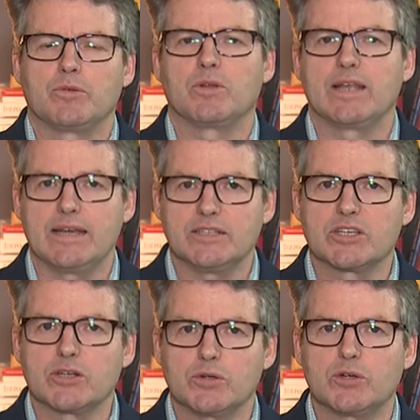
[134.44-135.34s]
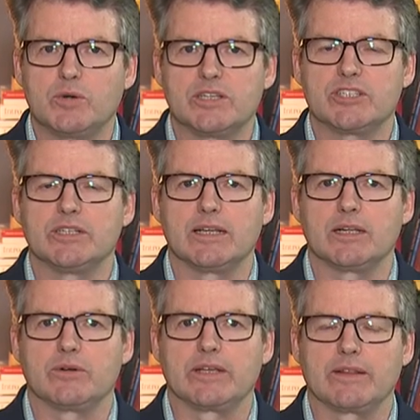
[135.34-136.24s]
Well, that is a good question,
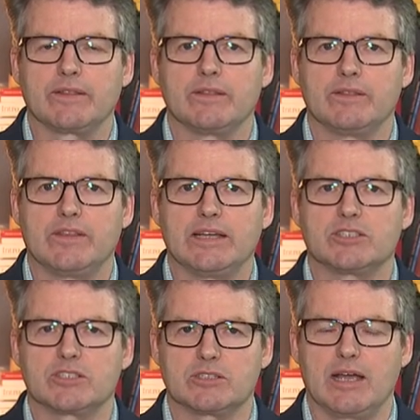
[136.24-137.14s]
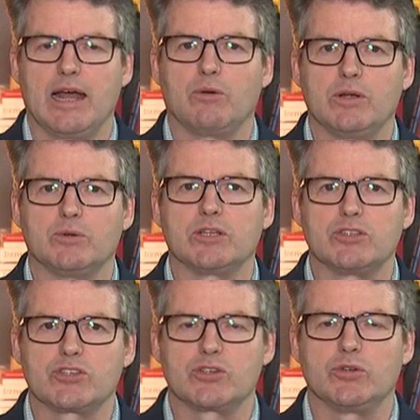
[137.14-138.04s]
Hilary, and that's our real
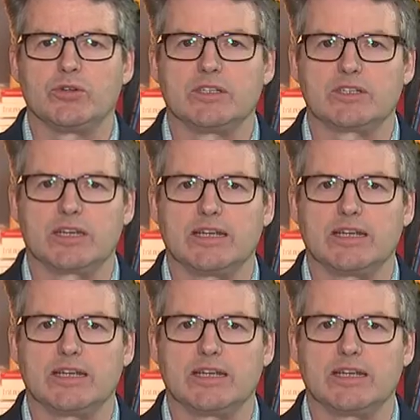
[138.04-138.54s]
concern is the